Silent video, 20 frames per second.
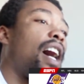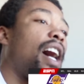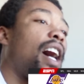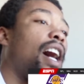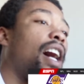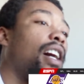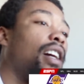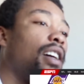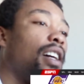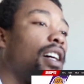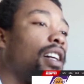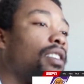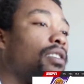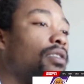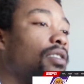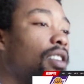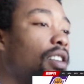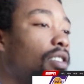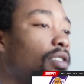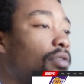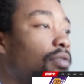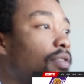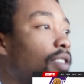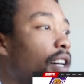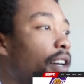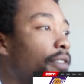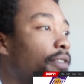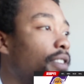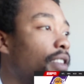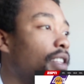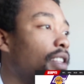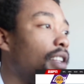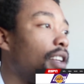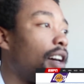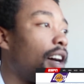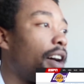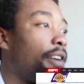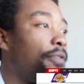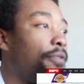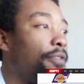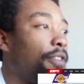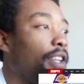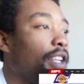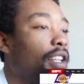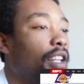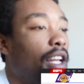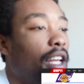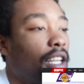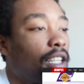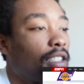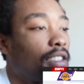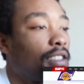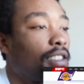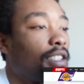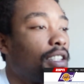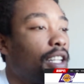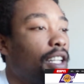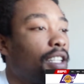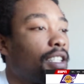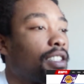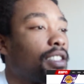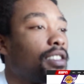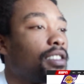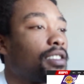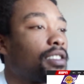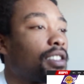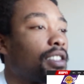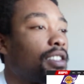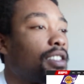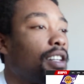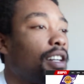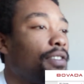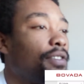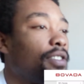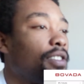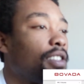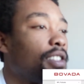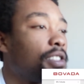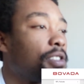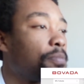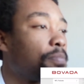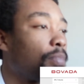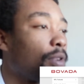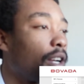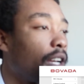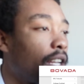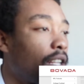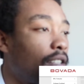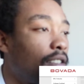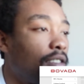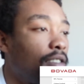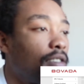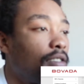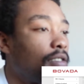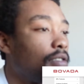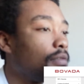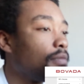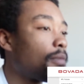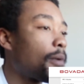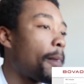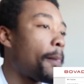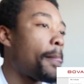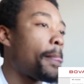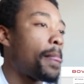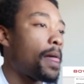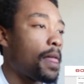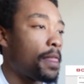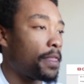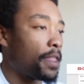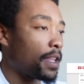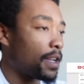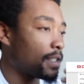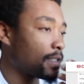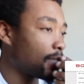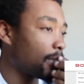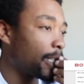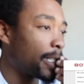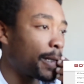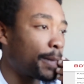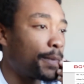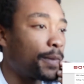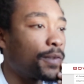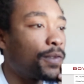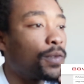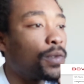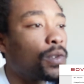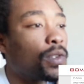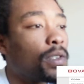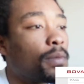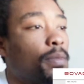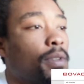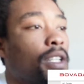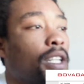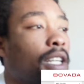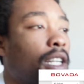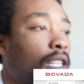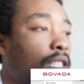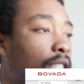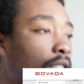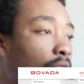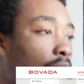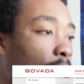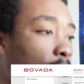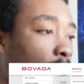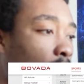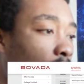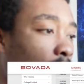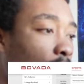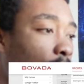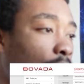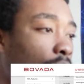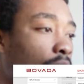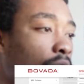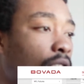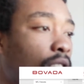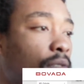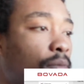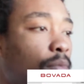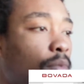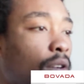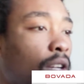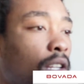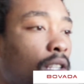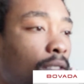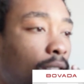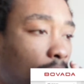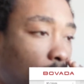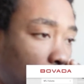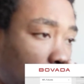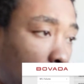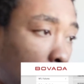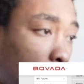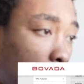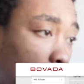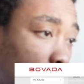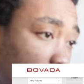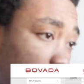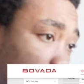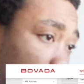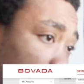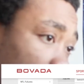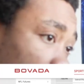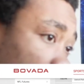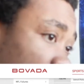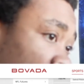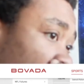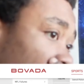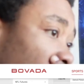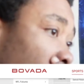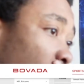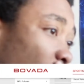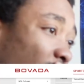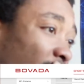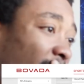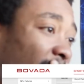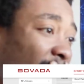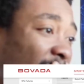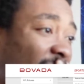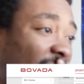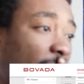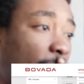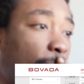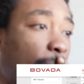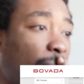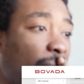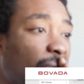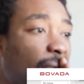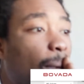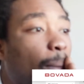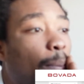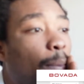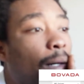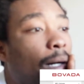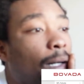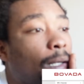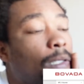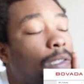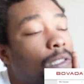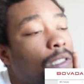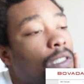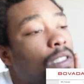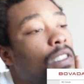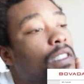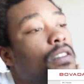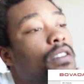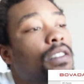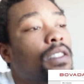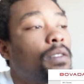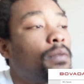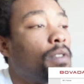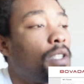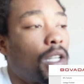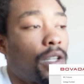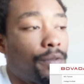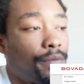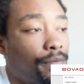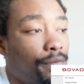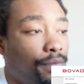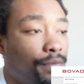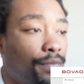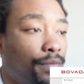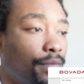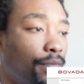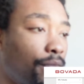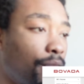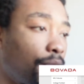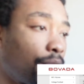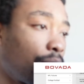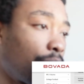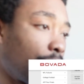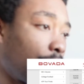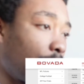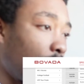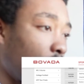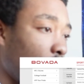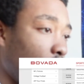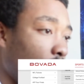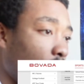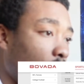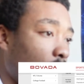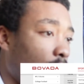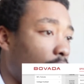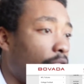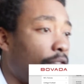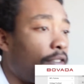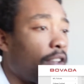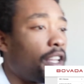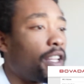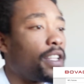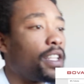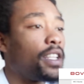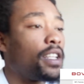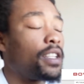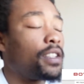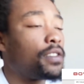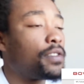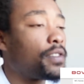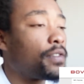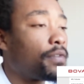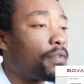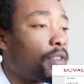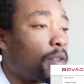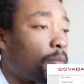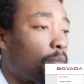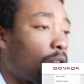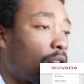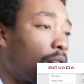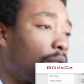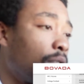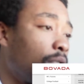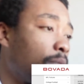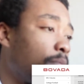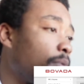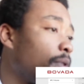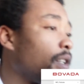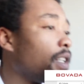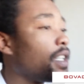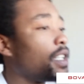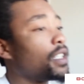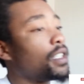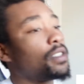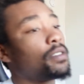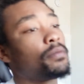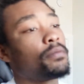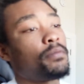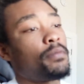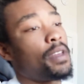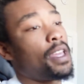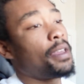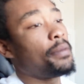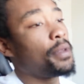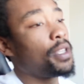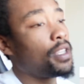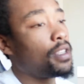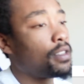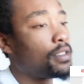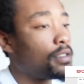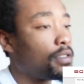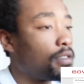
I don't know. I feel like the Lakers could cover the spread. I think I said that before, but like I said, I'm not doing the spreads, only money line. So I think they could beat the Bucks. No. If LeBron was playing, maybe.